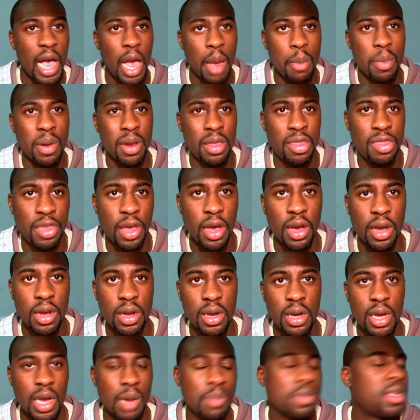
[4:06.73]
I'm a thug,
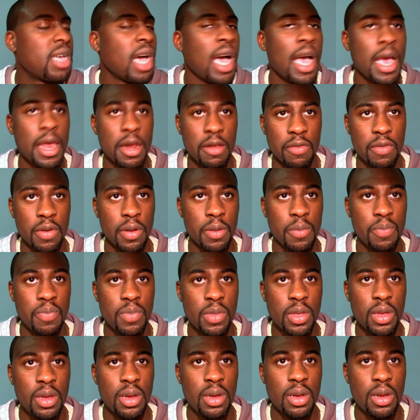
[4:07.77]
I'm tired of
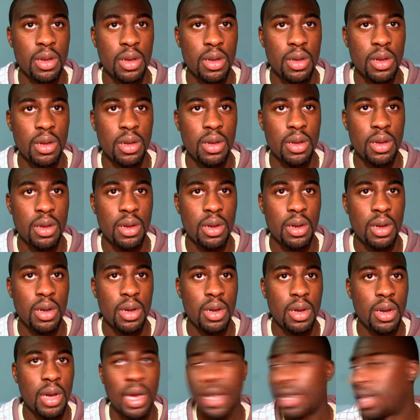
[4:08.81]

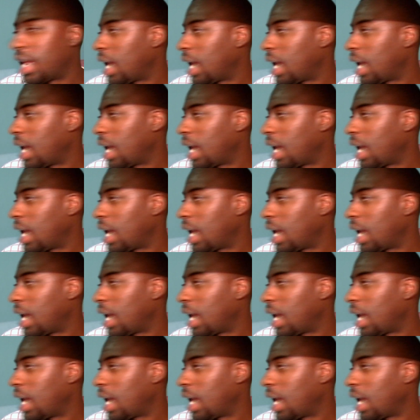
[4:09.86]
it.